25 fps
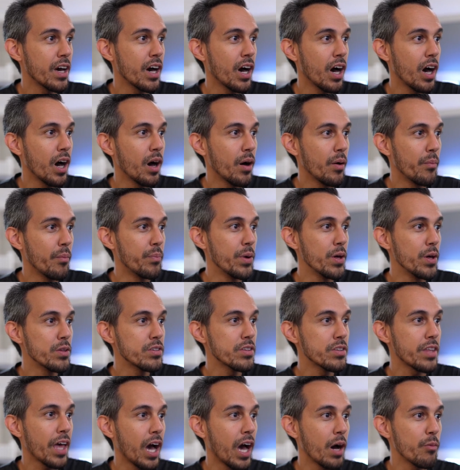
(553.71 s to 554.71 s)
Uh, built
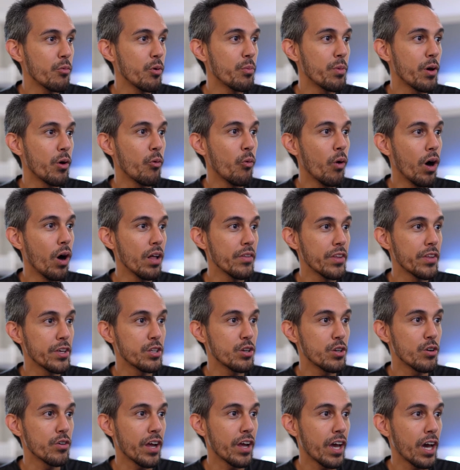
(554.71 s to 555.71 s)
into the app will be a wallet that you
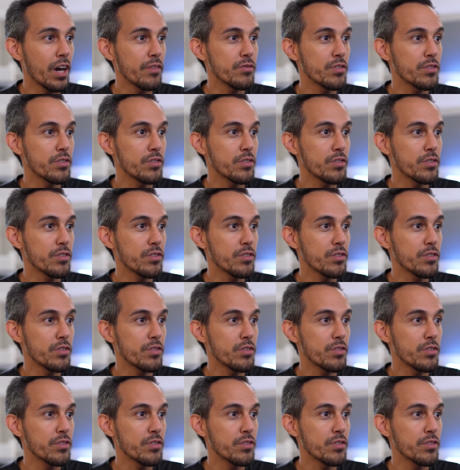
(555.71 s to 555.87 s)
don't have